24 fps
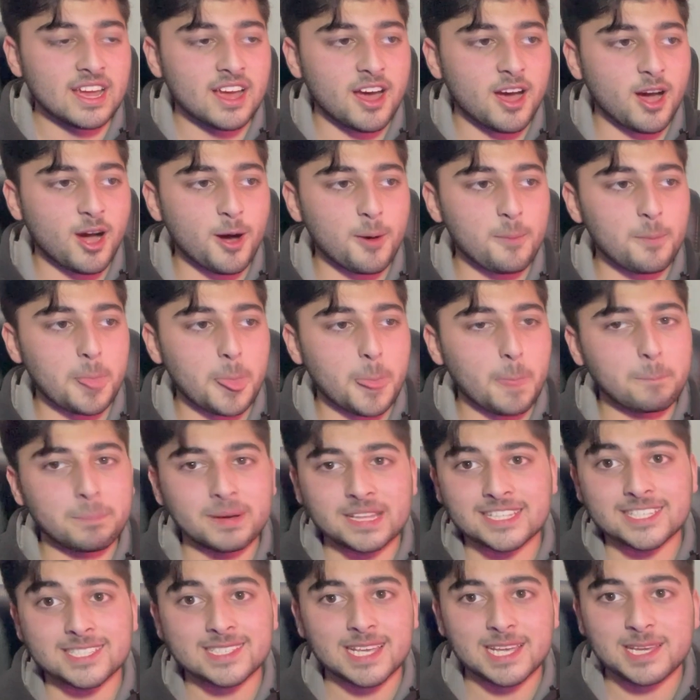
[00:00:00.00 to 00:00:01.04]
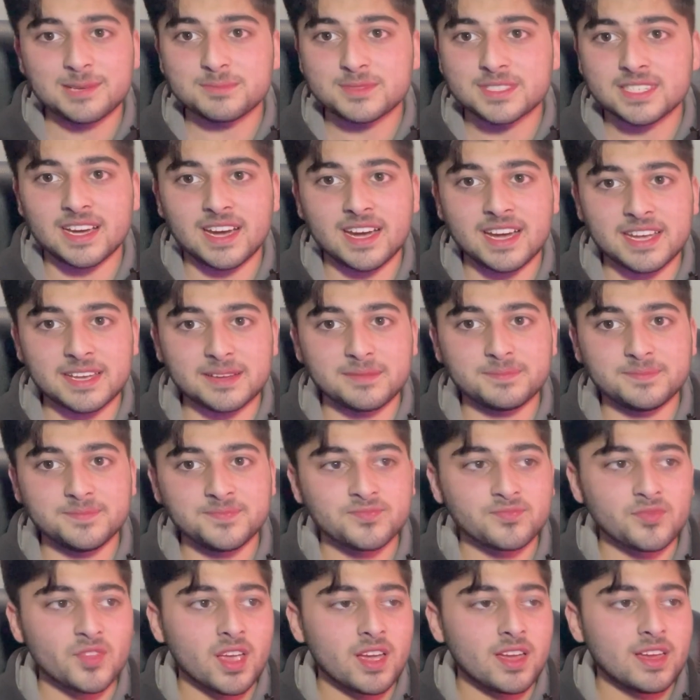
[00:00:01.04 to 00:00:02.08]
But at the same time,
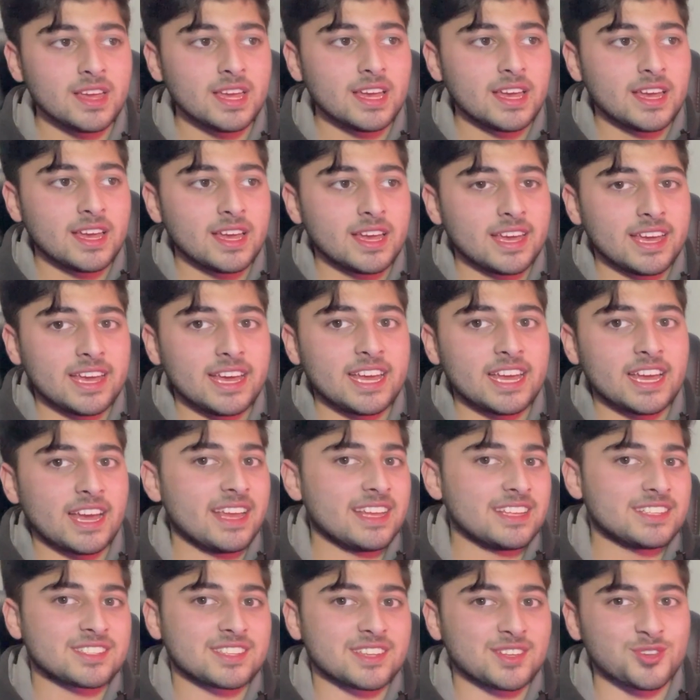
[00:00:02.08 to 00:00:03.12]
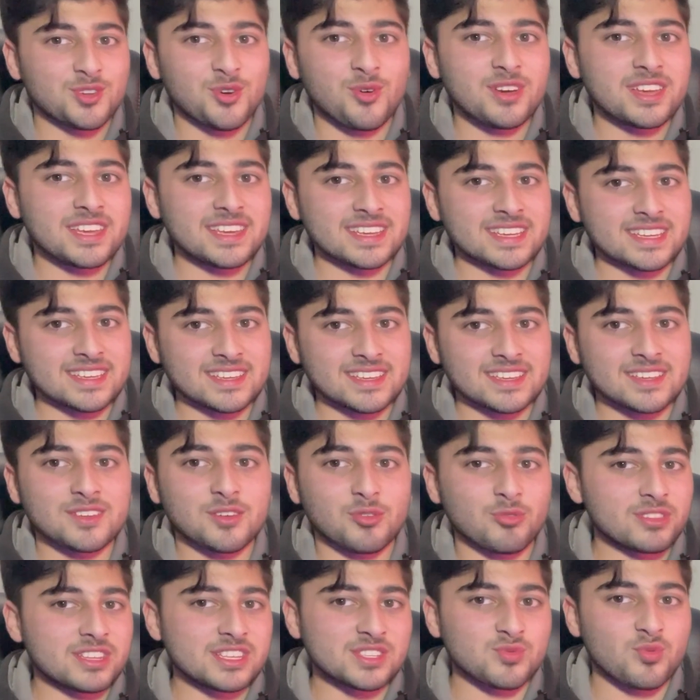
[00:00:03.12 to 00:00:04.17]
it's annoying,
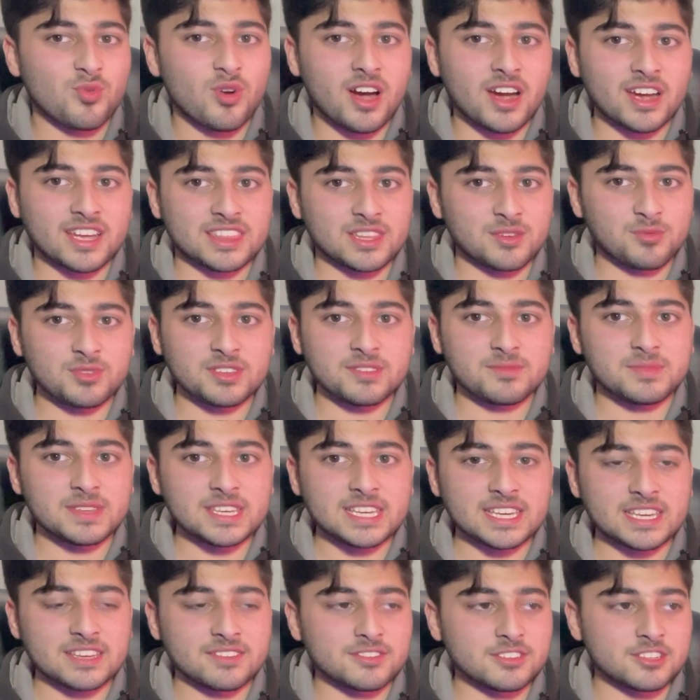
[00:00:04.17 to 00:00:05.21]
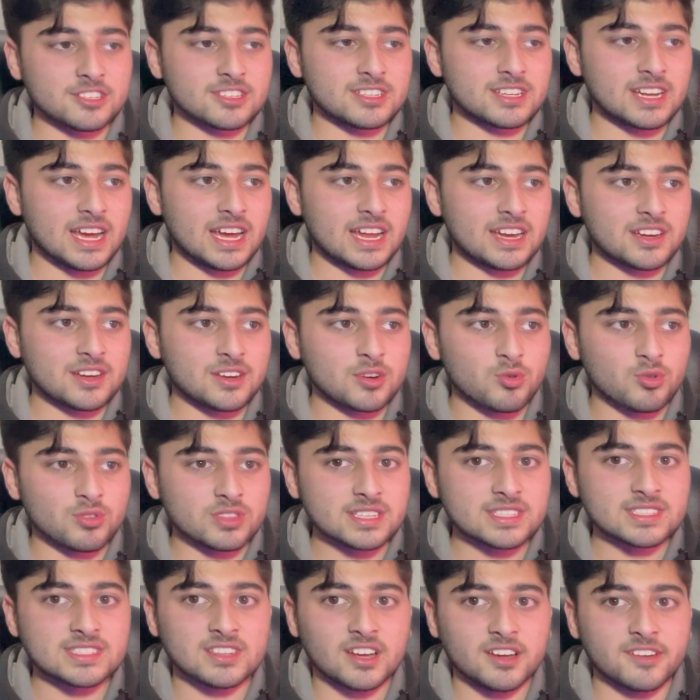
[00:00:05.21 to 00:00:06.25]
all this work that we've been given and all
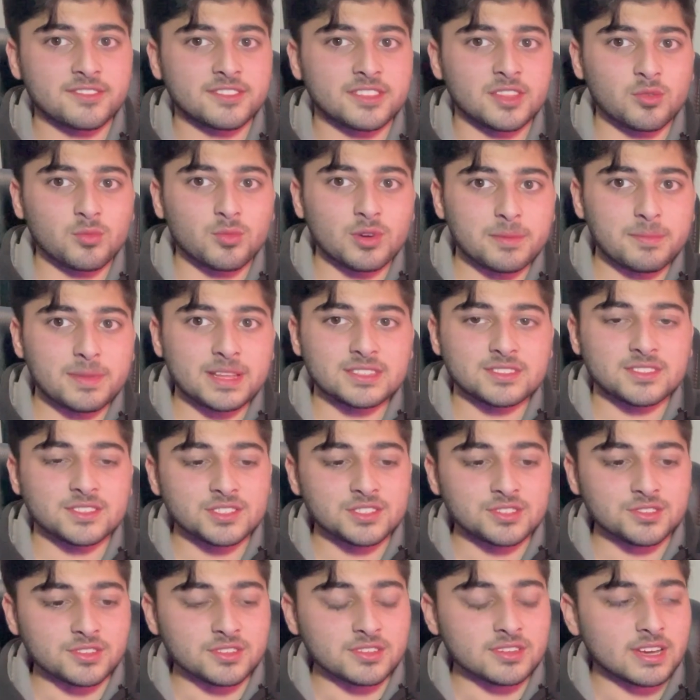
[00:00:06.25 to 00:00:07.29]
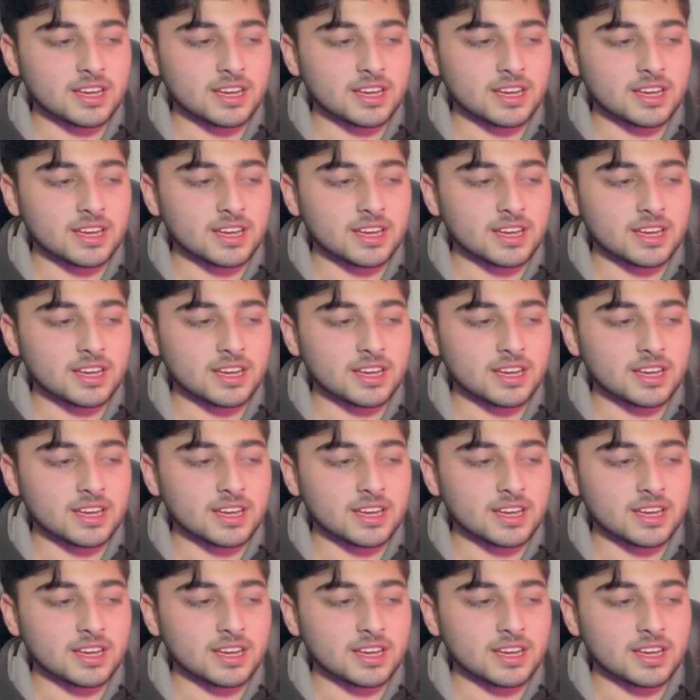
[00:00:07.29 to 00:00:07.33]
the stuff that we're meant to do.